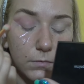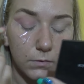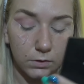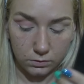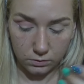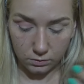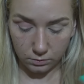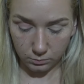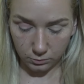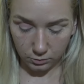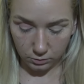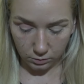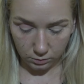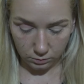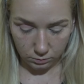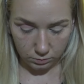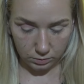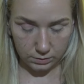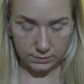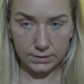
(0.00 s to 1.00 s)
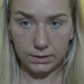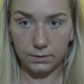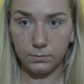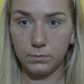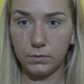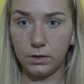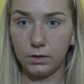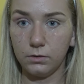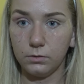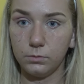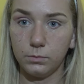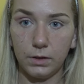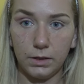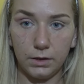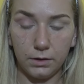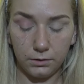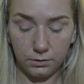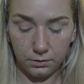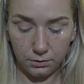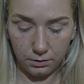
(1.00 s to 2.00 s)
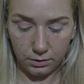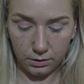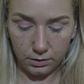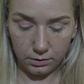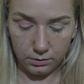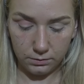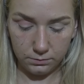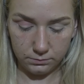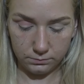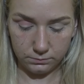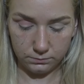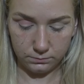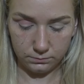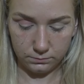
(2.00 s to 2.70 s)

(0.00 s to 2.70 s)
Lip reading: So I'm gonna do the same thing on my other eye.